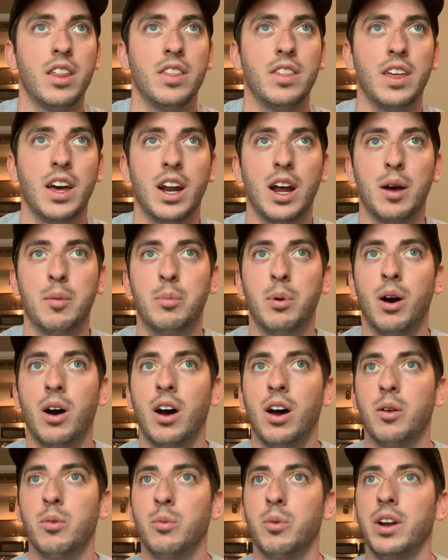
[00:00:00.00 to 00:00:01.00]
that I
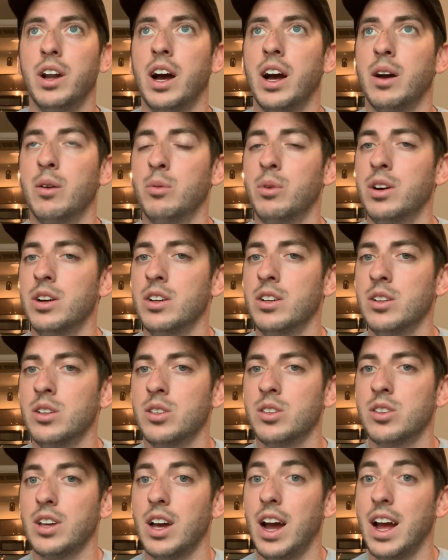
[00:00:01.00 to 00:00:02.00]
bought when I
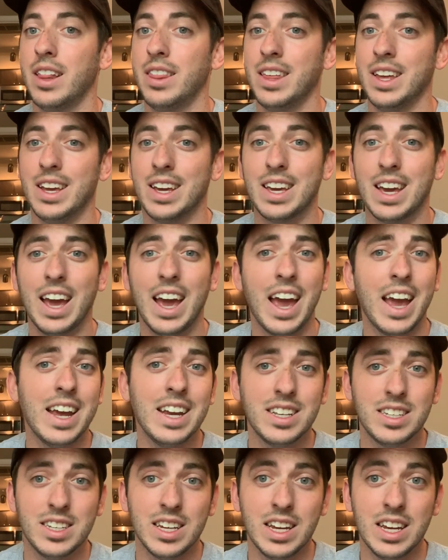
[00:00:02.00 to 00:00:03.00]
was, I think,
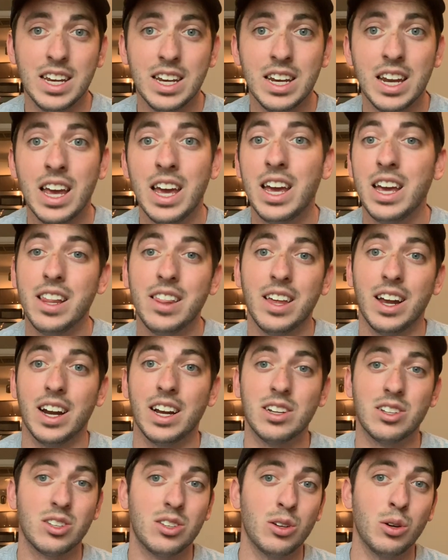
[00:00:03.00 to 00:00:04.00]
18 that
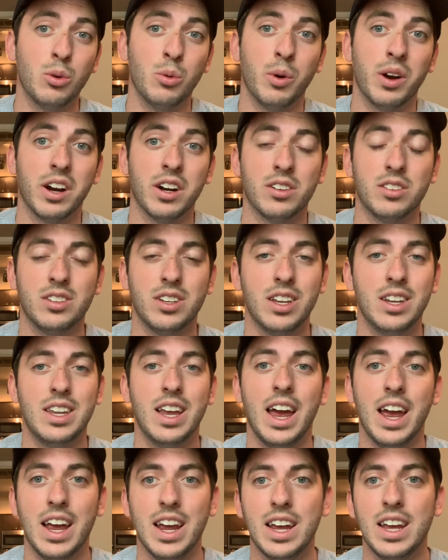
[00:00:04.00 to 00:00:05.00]
I still wear
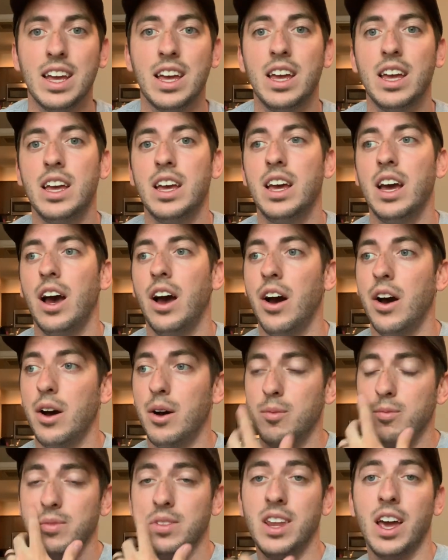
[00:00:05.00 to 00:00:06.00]
today.
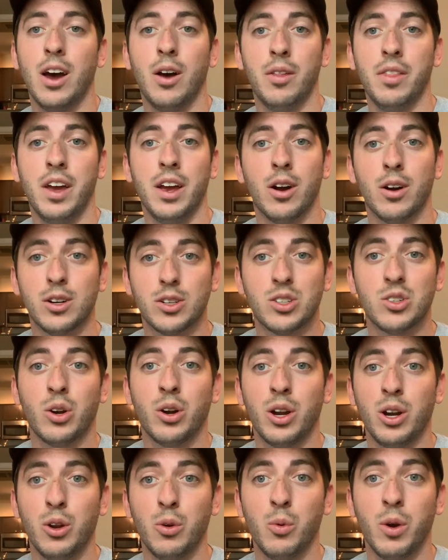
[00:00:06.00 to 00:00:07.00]
Um, now, they are
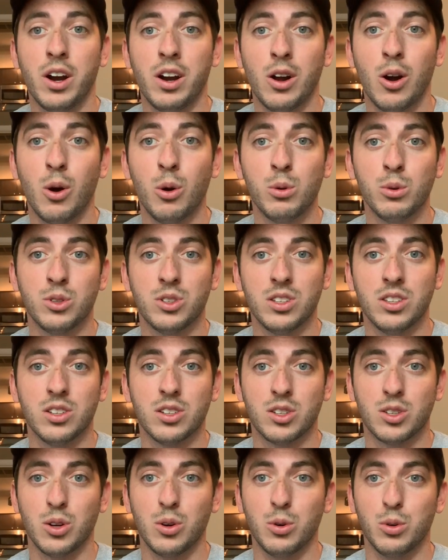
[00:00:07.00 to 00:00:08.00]
starting to wear holes in the
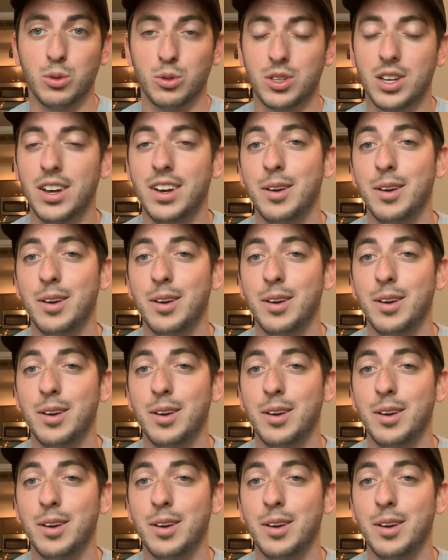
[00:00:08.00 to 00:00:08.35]
soles,